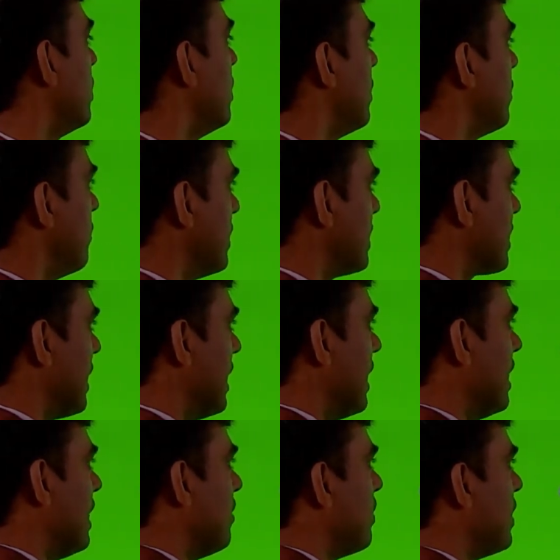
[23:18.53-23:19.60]
Means a
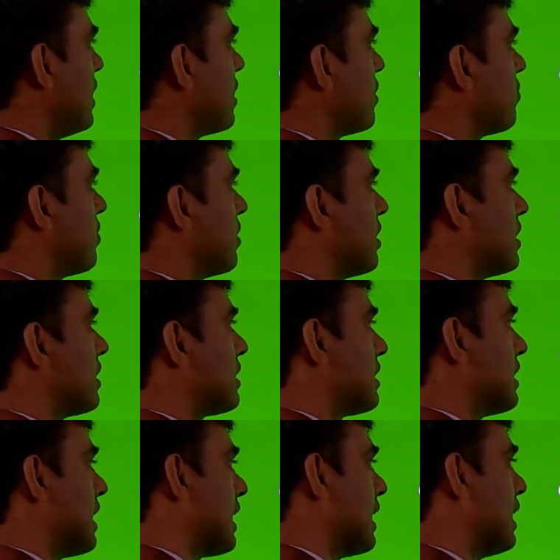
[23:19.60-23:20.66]
element of a
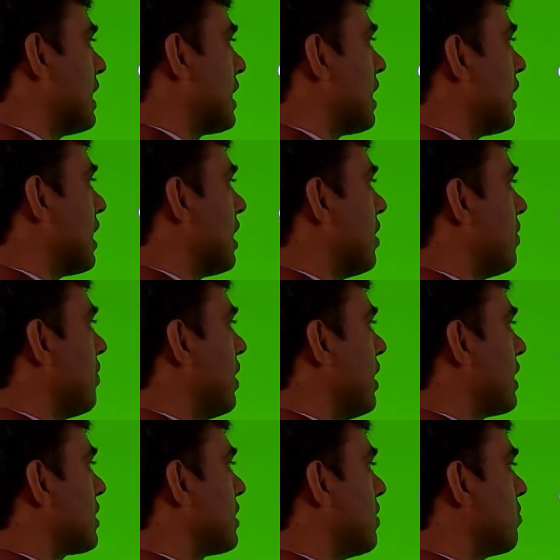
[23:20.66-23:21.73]
second column
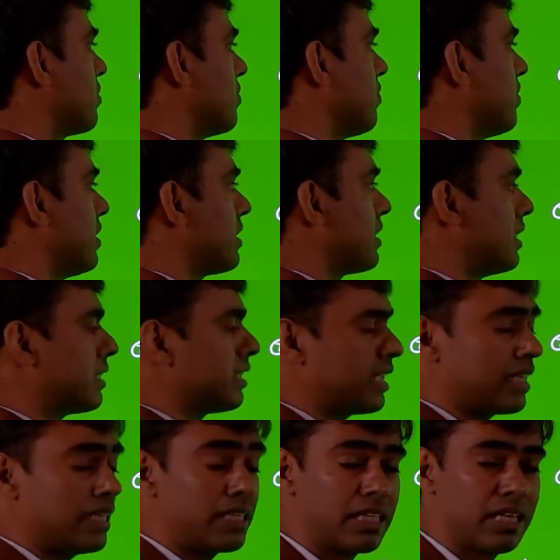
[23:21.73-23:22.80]
except the first and
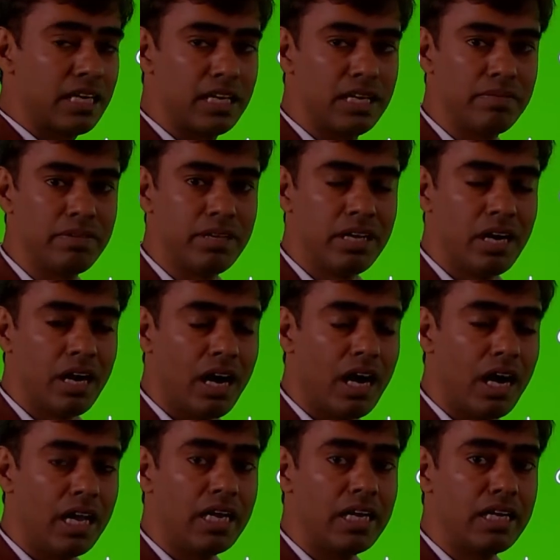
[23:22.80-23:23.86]
second column, all
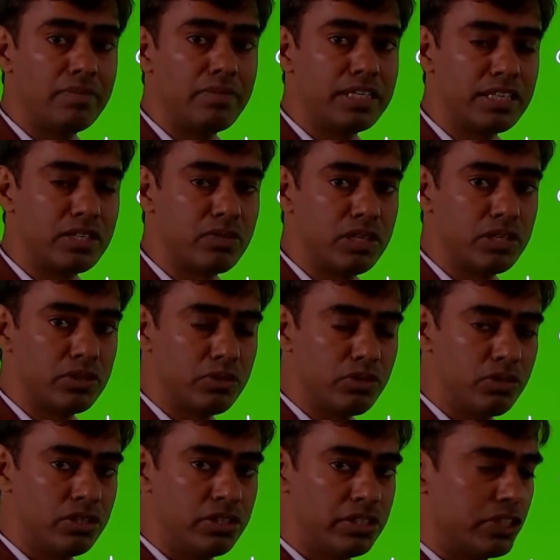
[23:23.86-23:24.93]
element equal to
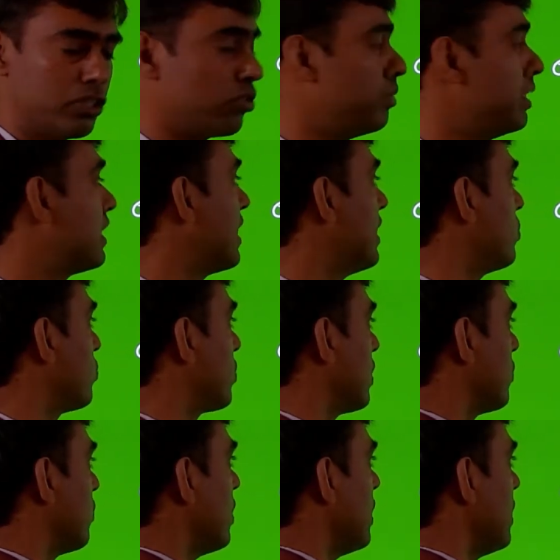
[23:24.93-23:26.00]
0. We try to convert